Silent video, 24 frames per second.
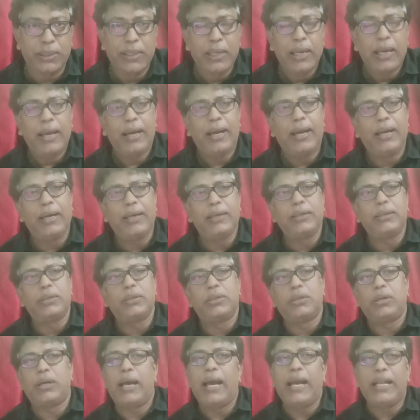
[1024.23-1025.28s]
And
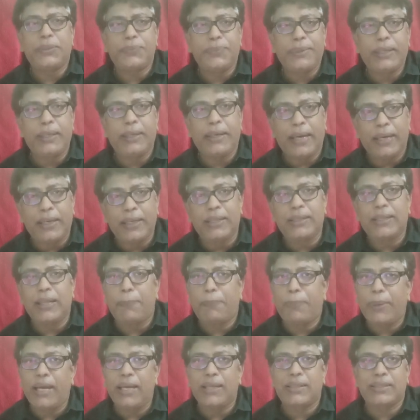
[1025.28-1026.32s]
as we read in the
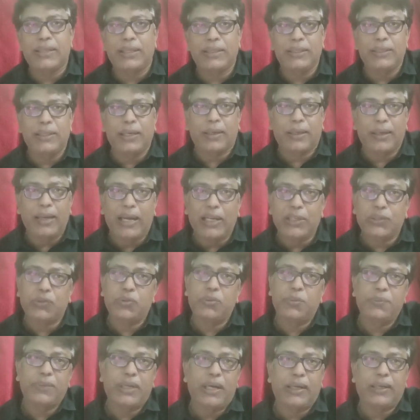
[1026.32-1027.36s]
passage in the
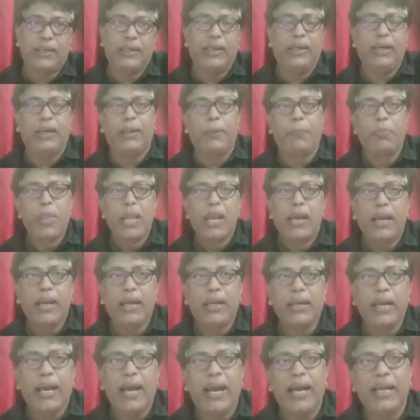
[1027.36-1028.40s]
classroom, that it
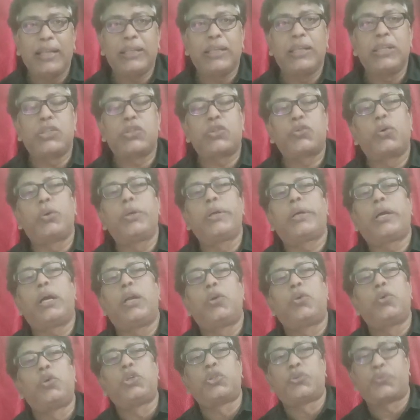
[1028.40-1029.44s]
has historical
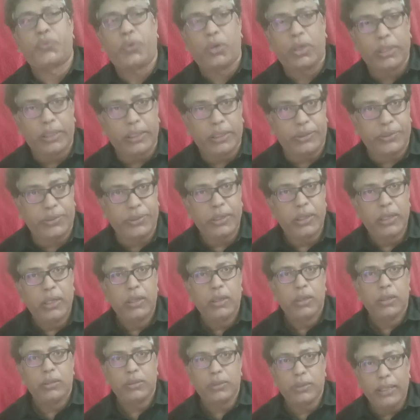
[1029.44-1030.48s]
roots for it,
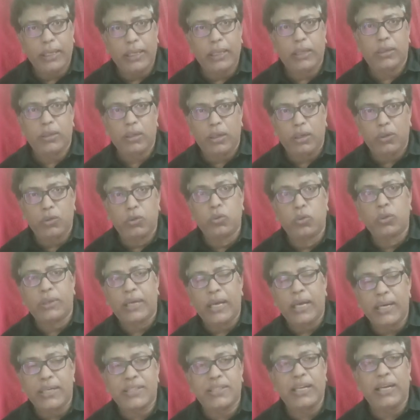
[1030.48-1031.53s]
that who
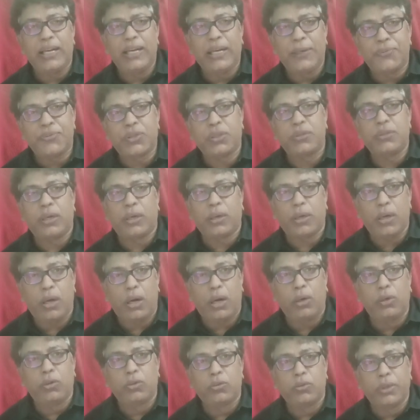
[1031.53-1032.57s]
gets the lifts on the
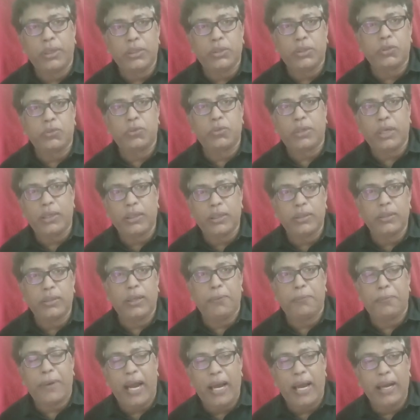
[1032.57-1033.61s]
ground, who is rooted in the
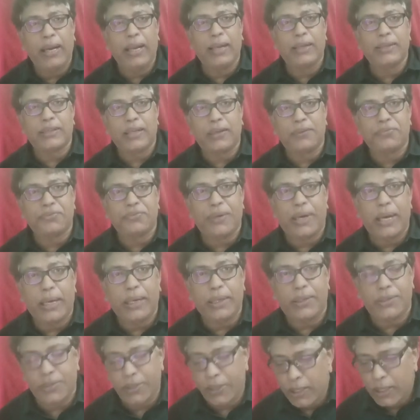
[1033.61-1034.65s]
violence and
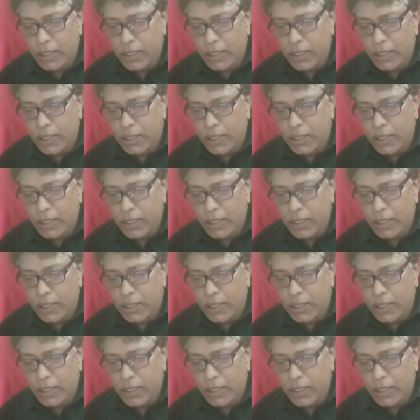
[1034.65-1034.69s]
fight.